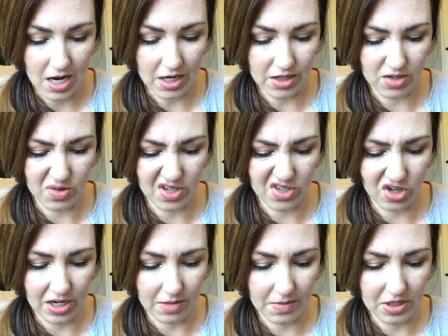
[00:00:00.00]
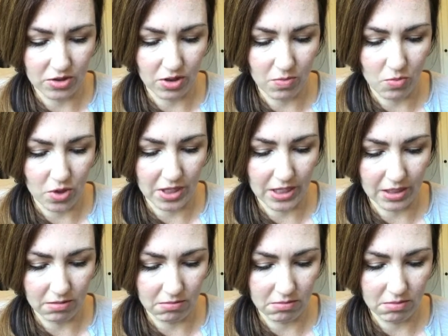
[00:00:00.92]
I do want to try to make sure I'm
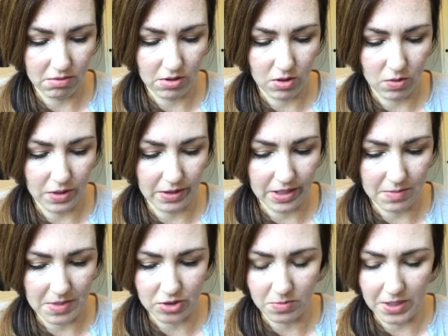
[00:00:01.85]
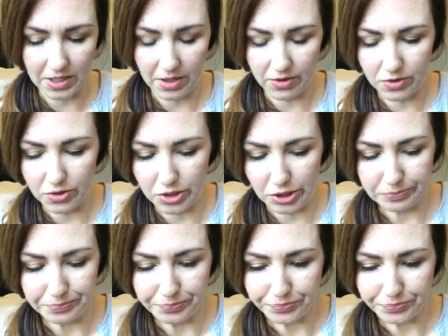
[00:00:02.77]
working quickly to make sure my colors don't